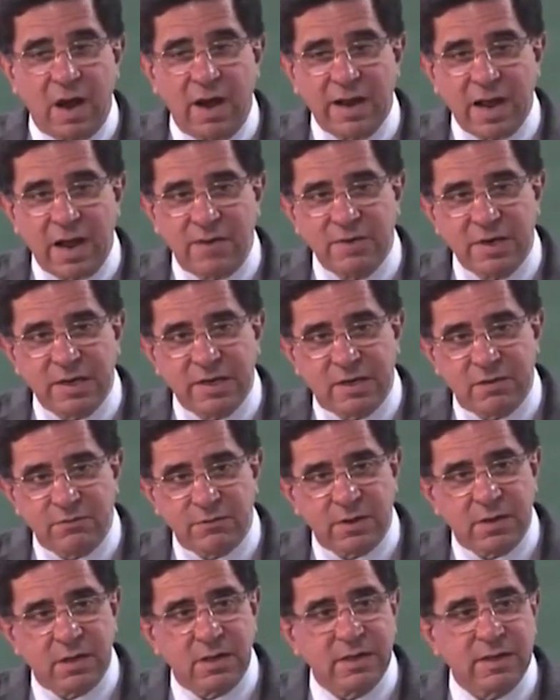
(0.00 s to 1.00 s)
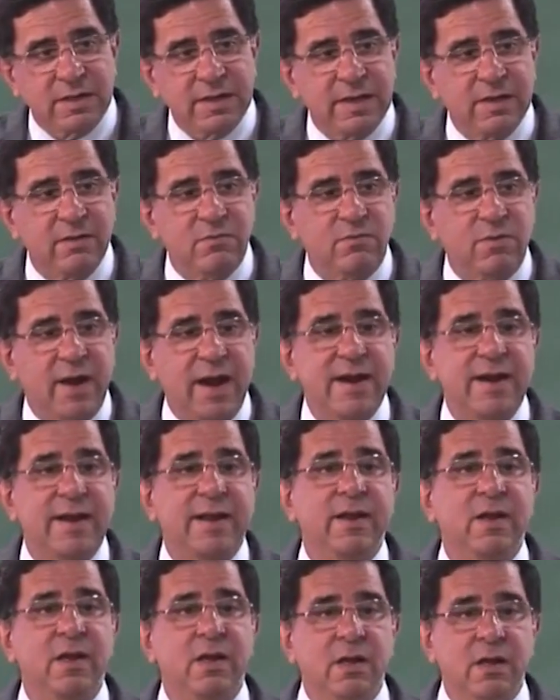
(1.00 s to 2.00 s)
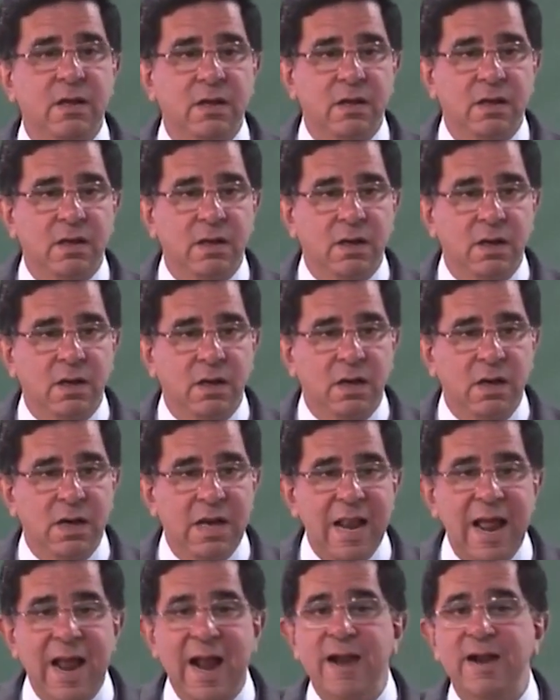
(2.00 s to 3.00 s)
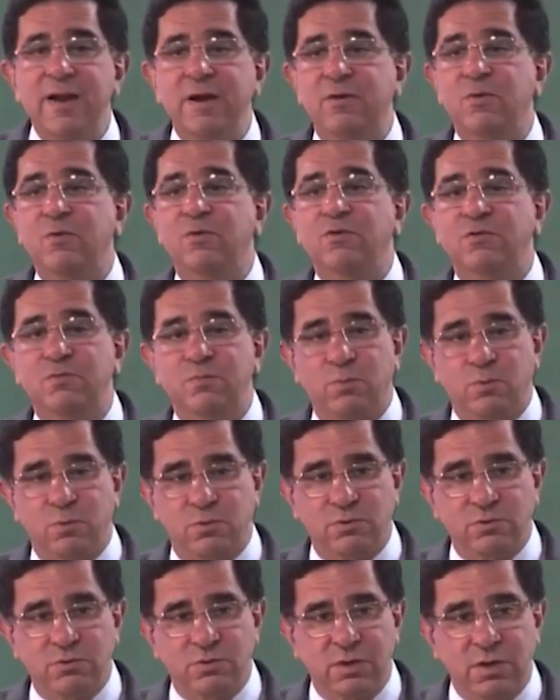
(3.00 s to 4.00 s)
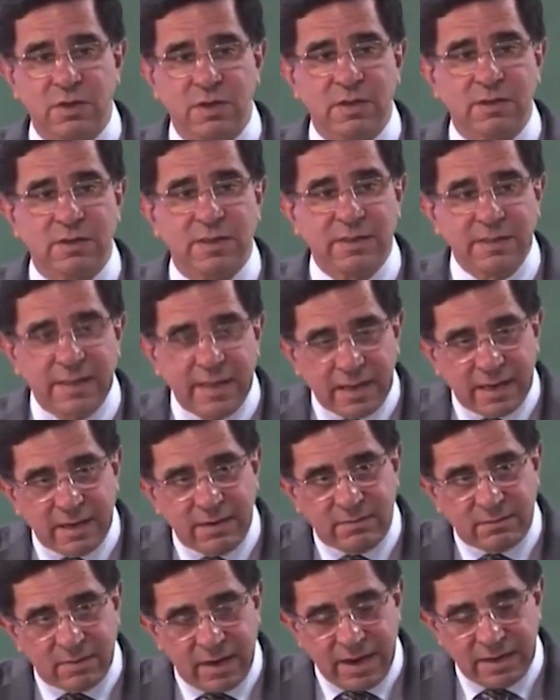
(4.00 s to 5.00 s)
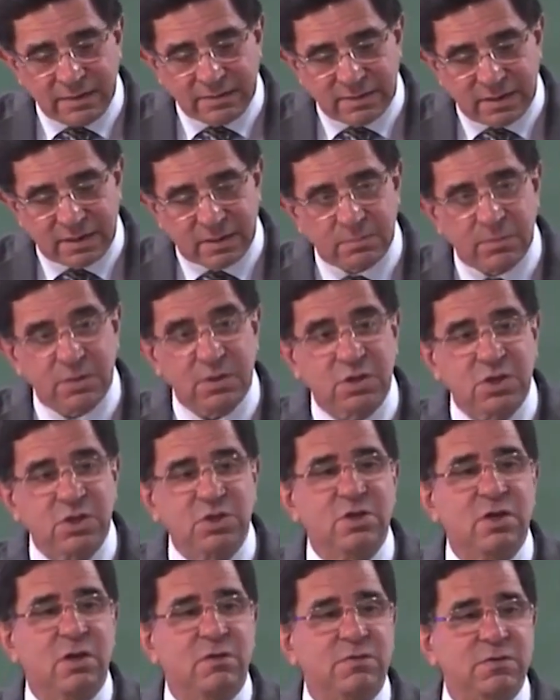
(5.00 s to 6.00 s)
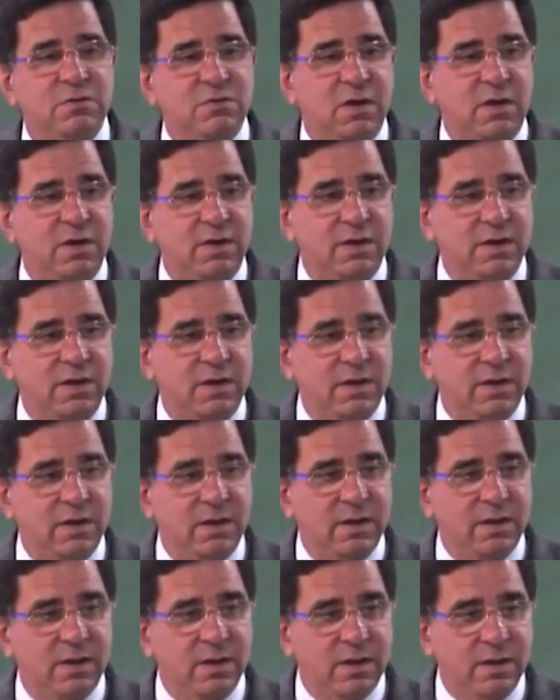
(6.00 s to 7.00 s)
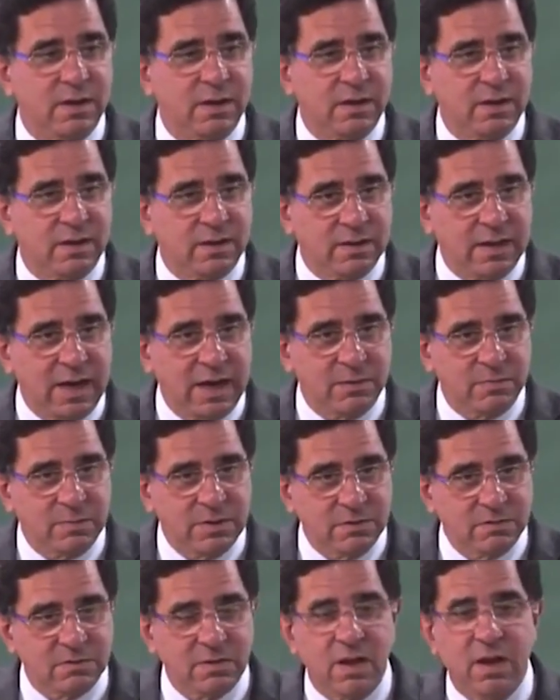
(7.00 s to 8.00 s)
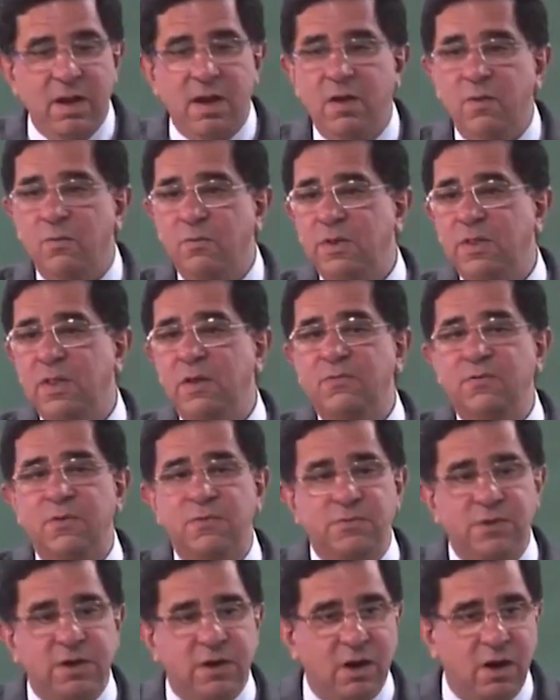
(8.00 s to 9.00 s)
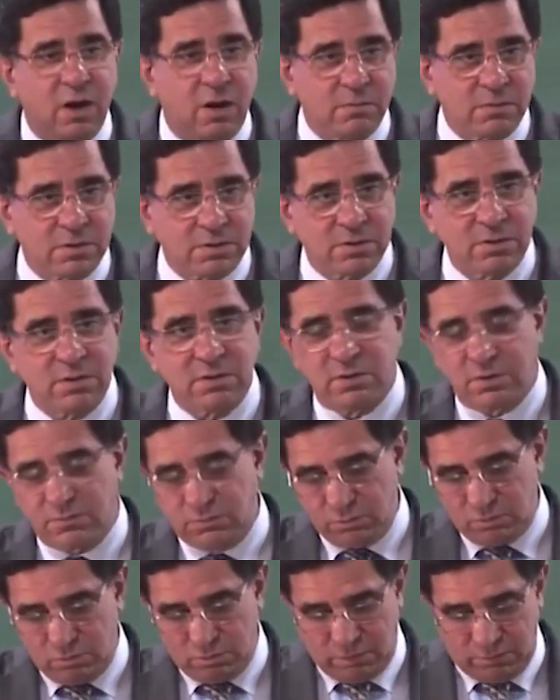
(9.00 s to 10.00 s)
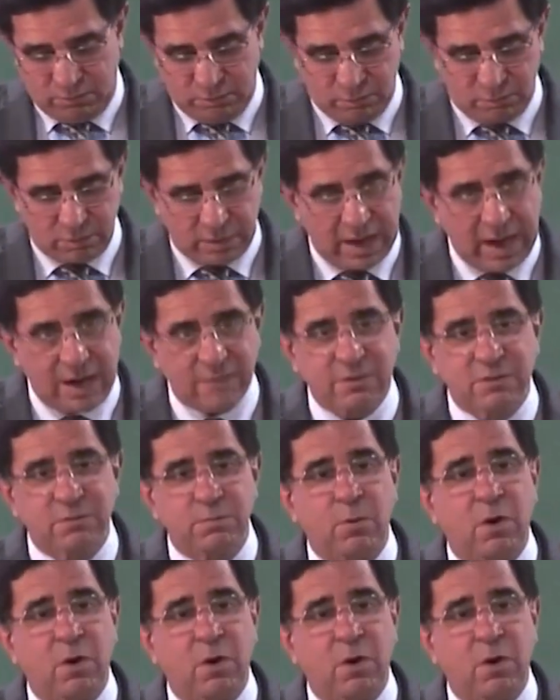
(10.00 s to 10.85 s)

are having difficulty in finding land to dispose, then they can try and set up a regional facility. That means within 50 kilometers, if you have a